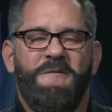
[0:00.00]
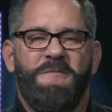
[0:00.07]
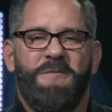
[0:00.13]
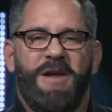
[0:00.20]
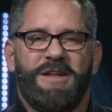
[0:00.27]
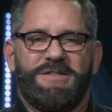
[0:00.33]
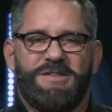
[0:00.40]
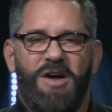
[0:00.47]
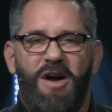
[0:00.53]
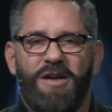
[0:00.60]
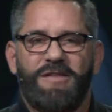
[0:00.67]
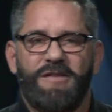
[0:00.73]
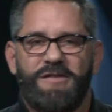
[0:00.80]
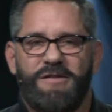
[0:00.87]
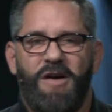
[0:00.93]
when I
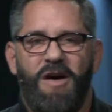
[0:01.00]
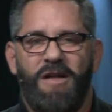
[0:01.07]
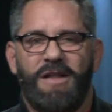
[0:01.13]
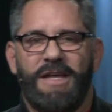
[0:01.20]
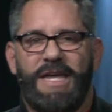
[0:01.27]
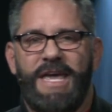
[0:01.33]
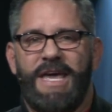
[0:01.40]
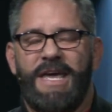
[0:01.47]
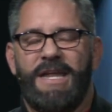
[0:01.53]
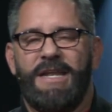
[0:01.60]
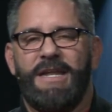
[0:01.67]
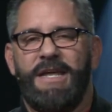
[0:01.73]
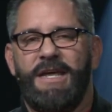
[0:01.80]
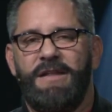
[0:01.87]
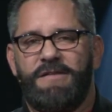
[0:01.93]
talked to Saul
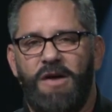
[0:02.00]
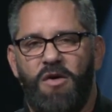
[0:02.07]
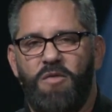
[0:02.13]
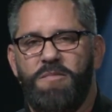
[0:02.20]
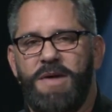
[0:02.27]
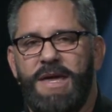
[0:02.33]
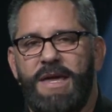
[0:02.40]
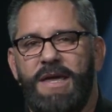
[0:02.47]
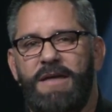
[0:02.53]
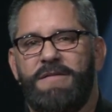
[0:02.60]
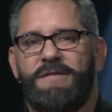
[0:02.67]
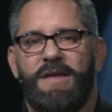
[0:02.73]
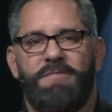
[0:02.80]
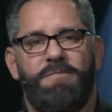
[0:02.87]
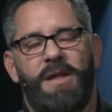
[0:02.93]
again, he told me, he
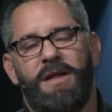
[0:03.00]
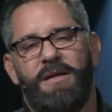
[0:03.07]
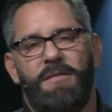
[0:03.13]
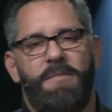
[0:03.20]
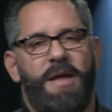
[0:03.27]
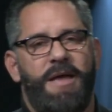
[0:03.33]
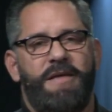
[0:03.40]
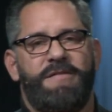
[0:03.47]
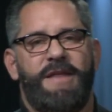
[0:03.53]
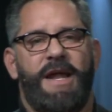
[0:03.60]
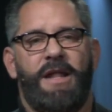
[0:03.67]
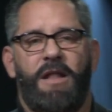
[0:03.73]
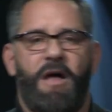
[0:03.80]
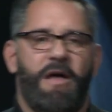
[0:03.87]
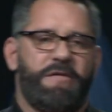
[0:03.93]
said, blah, blah, blah. He said, I
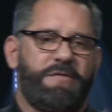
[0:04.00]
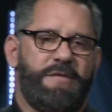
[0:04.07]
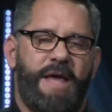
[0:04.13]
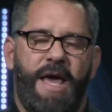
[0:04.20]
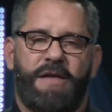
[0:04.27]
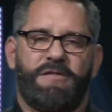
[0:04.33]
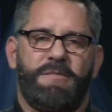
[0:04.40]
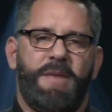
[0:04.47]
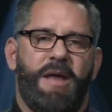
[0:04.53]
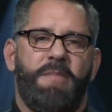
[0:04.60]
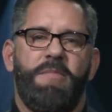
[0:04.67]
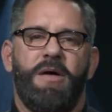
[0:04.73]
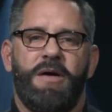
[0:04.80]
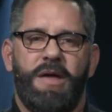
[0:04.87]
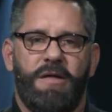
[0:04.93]
lost X amount of
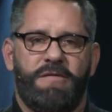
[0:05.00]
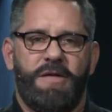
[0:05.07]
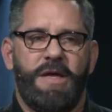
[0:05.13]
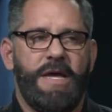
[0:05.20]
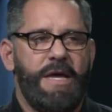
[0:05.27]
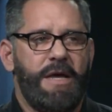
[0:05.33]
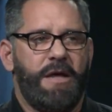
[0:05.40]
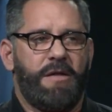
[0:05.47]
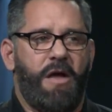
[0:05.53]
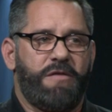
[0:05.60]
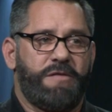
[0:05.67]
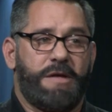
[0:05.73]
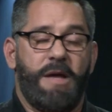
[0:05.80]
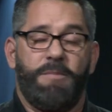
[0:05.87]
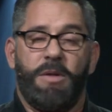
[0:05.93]
millions. He
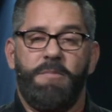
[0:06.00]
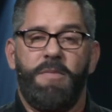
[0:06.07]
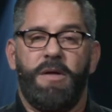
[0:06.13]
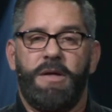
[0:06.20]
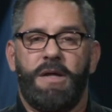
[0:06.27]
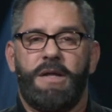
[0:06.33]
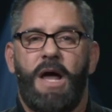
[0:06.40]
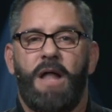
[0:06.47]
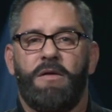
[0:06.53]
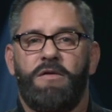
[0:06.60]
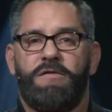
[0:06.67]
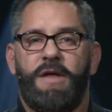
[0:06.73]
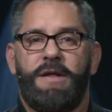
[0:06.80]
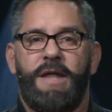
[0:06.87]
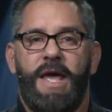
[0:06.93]
lost a couple of million
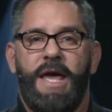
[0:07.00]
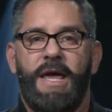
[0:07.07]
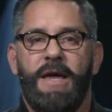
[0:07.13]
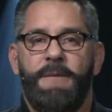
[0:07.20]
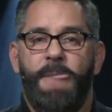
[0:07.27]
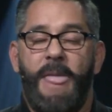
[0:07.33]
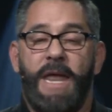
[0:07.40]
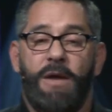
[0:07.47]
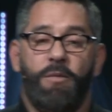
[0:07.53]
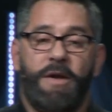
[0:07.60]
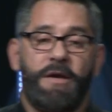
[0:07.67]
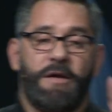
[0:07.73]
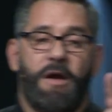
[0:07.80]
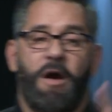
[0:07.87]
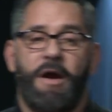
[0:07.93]
dollars that day, and he went
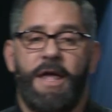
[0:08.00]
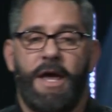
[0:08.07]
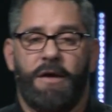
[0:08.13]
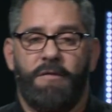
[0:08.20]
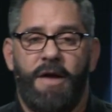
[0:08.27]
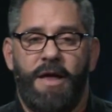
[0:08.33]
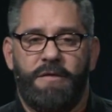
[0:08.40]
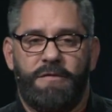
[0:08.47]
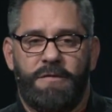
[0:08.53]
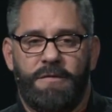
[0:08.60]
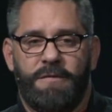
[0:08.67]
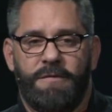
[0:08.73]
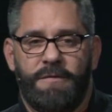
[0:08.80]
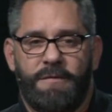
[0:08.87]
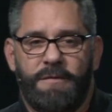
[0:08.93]
into cardiac arrest.
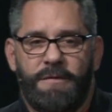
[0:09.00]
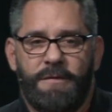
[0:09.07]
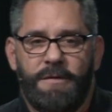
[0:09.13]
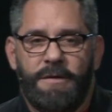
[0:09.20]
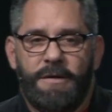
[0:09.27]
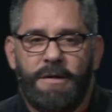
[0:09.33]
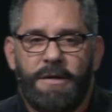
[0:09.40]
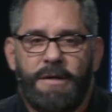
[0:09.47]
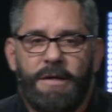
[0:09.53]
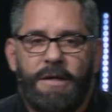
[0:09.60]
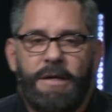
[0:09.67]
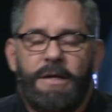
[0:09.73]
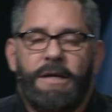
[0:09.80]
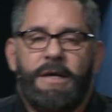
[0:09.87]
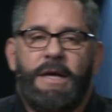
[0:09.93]

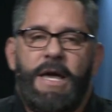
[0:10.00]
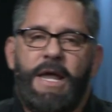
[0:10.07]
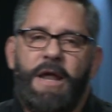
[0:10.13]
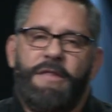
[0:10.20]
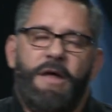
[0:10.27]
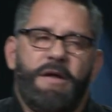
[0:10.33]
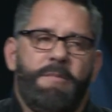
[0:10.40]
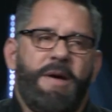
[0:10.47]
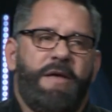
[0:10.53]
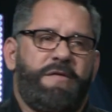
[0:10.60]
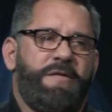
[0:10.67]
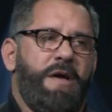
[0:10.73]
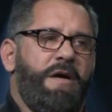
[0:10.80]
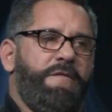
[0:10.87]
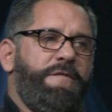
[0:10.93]
And I thought to
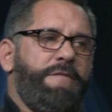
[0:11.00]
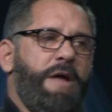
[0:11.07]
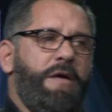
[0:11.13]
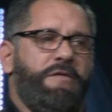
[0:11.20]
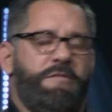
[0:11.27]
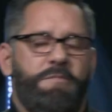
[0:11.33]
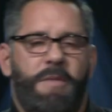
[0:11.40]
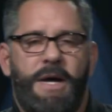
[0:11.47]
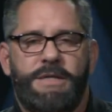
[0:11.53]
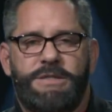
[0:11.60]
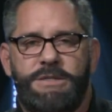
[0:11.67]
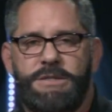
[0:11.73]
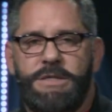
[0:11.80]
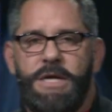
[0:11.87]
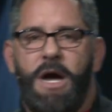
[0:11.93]
myself, I was
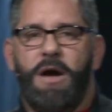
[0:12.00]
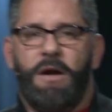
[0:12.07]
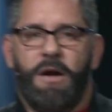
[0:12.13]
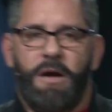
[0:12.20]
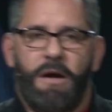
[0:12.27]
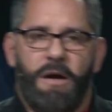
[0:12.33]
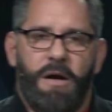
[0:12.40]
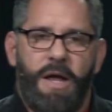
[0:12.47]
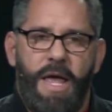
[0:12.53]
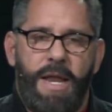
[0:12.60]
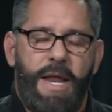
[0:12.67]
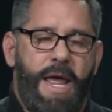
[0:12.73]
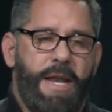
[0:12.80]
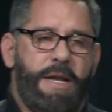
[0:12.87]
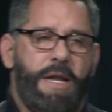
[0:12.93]
much younger,
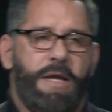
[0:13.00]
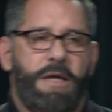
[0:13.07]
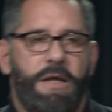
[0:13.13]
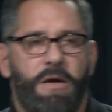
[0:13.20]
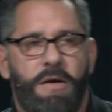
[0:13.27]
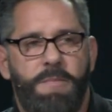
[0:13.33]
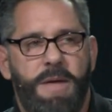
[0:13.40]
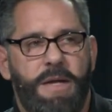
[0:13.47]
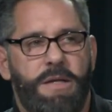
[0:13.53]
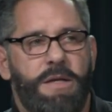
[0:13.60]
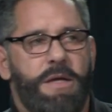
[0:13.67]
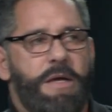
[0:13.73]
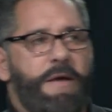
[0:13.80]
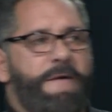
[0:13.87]
and, and you know what I mean?